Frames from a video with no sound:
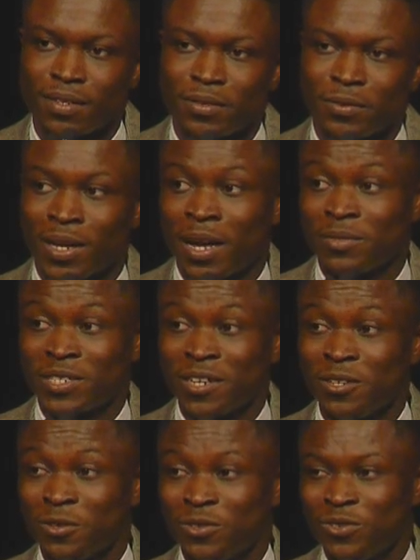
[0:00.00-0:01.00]
Well, I'm
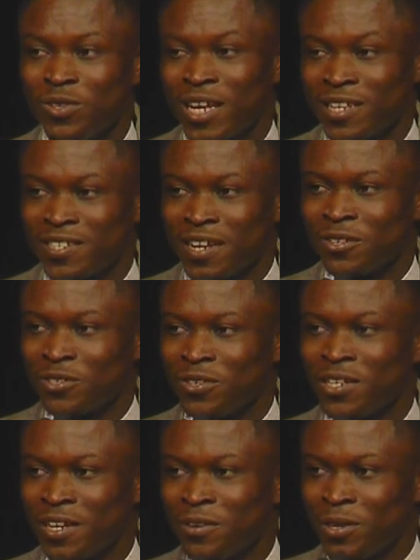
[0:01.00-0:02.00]
standing on two legs now, so you
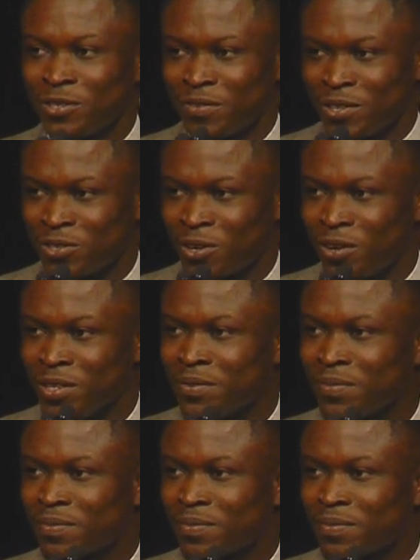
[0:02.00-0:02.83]
get the rest of the story.